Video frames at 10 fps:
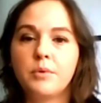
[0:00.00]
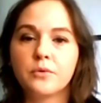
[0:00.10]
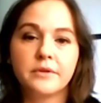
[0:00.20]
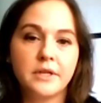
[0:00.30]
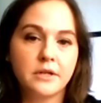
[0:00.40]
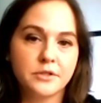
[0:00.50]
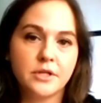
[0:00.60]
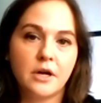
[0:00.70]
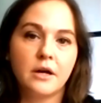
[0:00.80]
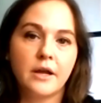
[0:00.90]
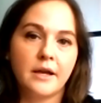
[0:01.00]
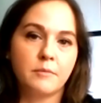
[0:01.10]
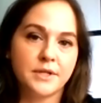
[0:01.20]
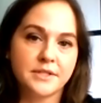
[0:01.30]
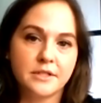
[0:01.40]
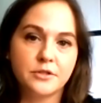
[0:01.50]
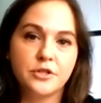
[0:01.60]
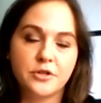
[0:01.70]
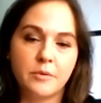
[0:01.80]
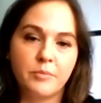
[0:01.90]
Both Li Keqiang and President
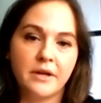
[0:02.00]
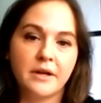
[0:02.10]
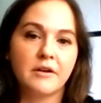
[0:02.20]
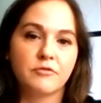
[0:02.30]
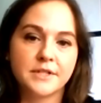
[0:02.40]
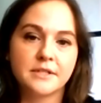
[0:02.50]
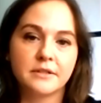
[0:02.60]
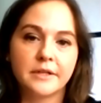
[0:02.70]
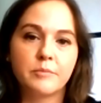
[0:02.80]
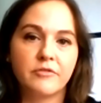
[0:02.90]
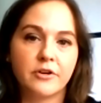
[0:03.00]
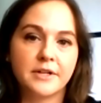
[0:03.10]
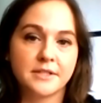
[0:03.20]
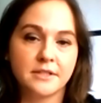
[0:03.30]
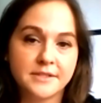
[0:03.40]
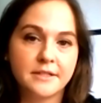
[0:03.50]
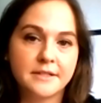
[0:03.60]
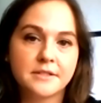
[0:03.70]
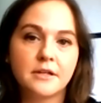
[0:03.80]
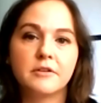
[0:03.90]
Xi Jinping have recently been very
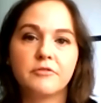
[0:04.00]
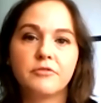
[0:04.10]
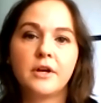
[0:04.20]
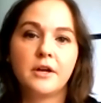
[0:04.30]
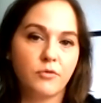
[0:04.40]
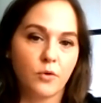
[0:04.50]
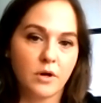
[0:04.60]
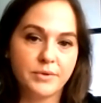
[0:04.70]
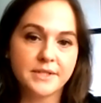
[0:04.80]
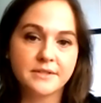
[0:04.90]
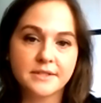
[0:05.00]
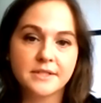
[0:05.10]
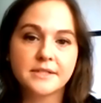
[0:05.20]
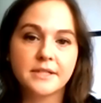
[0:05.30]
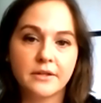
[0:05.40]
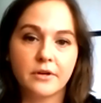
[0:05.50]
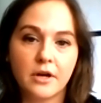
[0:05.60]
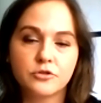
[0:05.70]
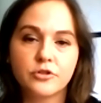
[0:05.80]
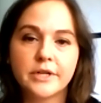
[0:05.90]
solicitous of foreign businesses in the
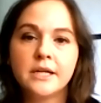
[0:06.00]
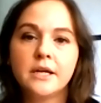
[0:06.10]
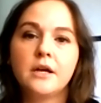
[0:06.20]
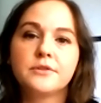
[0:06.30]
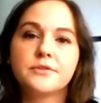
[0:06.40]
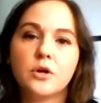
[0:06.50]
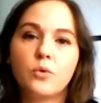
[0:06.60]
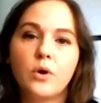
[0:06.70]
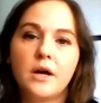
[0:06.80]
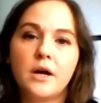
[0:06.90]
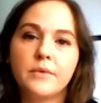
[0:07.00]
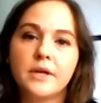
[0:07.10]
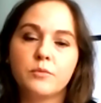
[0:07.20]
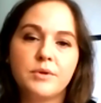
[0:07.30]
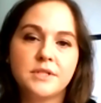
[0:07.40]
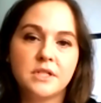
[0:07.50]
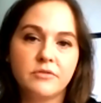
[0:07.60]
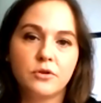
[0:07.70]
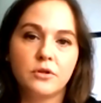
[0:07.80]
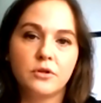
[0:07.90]
country. So it would be
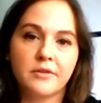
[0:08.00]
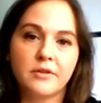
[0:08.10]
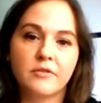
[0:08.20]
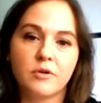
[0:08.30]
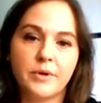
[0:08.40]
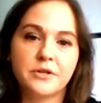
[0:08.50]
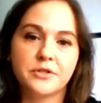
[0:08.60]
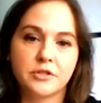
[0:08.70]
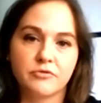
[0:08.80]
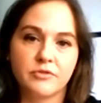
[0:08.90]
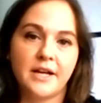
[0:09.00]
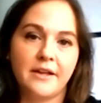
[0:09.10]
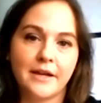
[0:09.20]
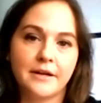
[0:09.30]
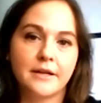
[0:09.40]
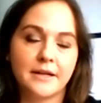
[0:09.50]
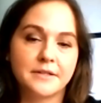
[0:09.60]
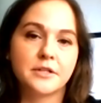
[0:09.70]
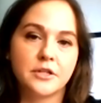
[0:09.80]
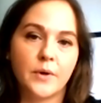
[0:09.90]
difficult, I think, for Beijing to retaliate
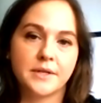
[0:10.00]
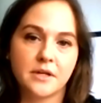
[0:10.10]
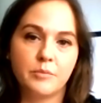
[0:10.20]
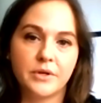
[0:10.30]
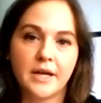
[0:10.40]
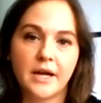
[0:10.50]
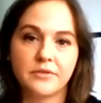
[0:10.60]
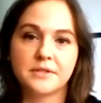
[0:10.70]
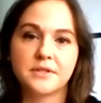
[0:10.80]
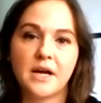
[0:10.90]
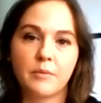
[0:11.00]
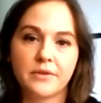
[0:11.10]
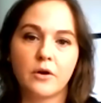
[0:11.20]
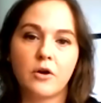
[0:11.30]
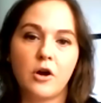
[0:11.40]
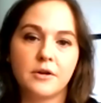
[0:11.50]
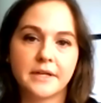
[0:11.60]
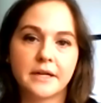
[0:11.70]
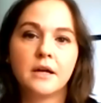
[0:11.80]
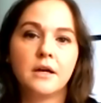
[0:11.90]
against a US company at this time without
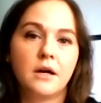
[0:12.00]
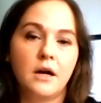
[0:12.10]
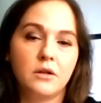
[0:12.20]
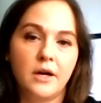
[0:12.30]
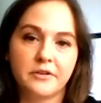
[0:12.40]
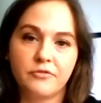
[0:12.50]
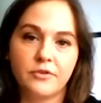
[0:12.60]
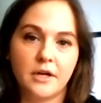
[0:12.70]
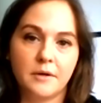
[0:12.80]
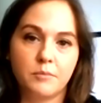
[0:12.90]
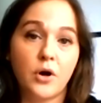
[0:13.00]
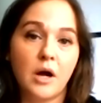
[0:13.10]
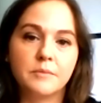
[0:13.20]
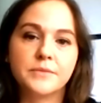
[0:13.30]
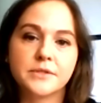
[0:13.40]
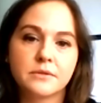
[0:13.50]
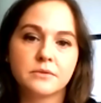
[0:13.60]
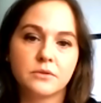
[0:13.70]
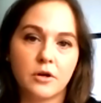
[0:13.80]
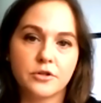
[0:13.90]
causing a lot of problems
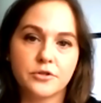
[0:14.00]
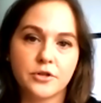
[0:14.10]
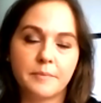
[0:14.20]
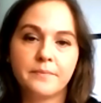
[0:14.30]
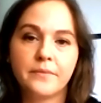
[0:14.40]
longer term.